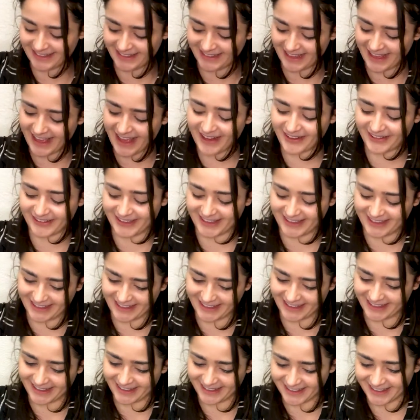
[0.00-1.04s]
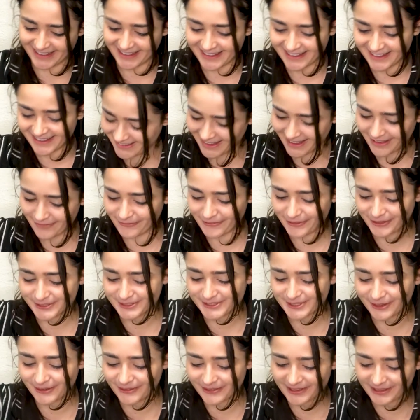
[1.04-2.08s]
Hell yeah. I feel
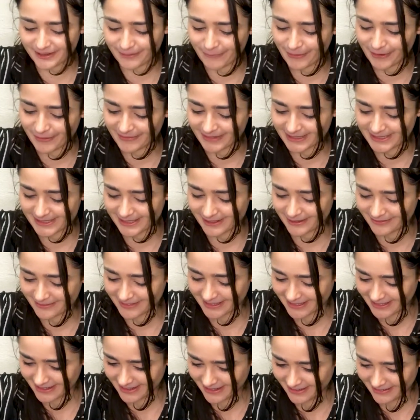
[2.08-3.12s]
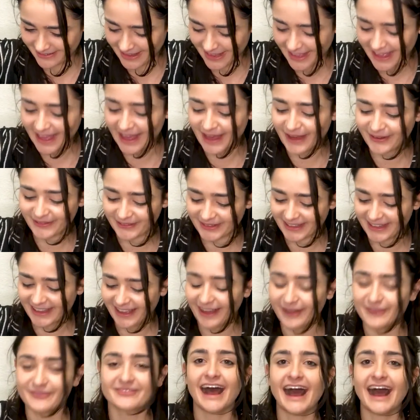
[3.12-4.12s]
so good about myself right now. Hell yeah.